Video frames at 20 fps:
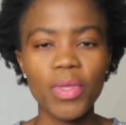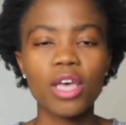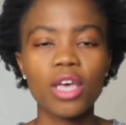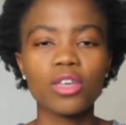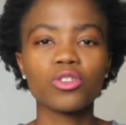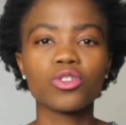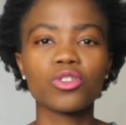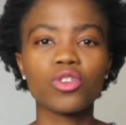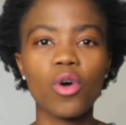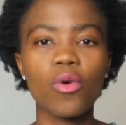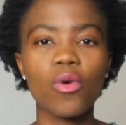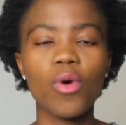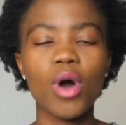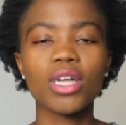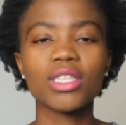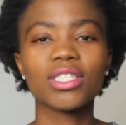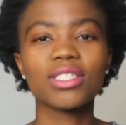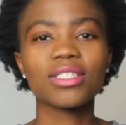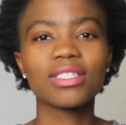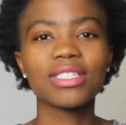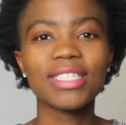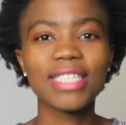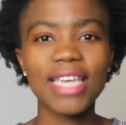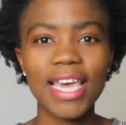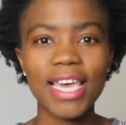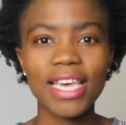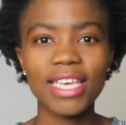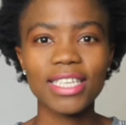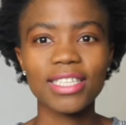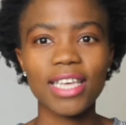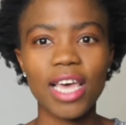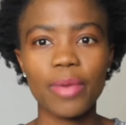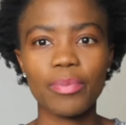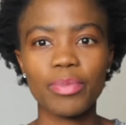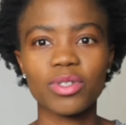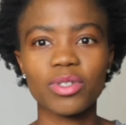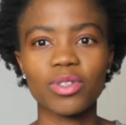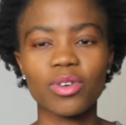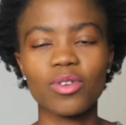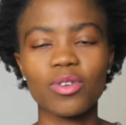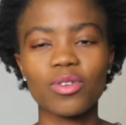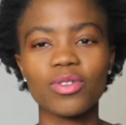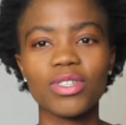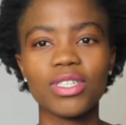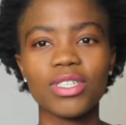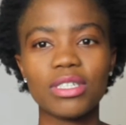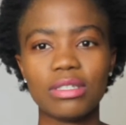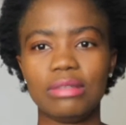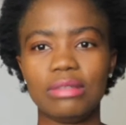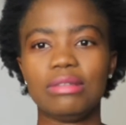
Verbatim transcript: So on today's episode,